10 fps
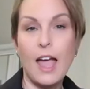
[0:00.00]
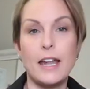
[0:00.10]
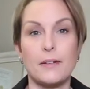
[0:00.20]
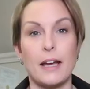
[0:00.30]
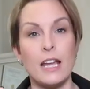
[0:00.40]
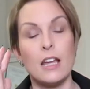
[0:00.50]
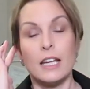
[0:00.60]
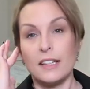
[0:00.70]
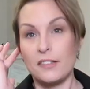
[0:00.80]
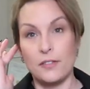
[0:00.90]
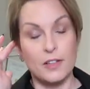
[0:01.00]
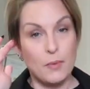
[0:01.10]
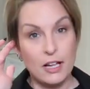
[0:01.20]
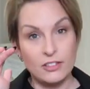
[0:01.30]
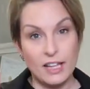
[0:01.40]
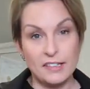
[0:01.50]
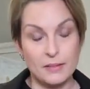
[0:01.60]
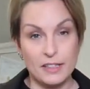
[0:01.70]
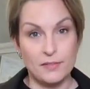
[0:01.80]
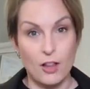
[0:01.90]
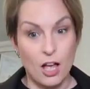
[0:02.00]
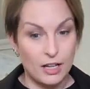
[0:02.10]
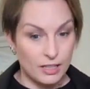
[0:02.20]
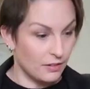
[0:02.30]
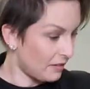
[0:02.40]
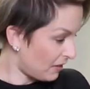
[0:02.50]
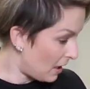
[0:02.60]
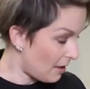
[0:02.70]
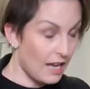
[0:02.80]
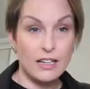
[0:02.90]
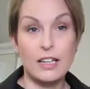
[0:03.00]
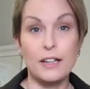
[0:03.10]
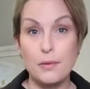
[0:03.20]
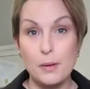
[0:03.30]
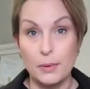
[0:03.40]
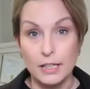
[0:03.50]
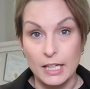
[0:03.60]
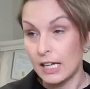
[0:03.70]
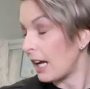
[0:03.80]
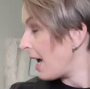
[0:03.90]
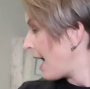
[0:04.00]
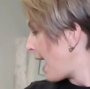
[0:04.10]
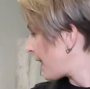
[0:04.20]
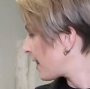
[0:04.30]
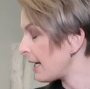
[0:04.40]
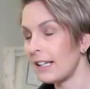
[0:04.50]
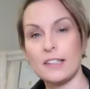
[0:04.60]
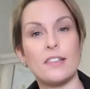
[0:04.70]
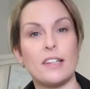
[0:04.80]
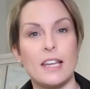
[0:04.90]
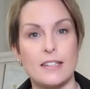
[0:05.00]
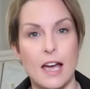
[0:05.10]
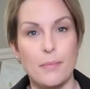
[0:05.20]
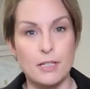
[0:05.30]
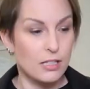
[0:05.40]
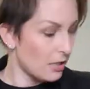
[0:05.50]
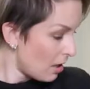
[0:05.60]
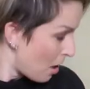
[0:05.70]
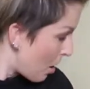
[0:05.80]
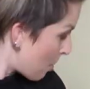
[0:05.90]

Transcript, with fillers: Anyway, so if you watch last week's vlog, you'll see that it quit working. I think it's the adapter,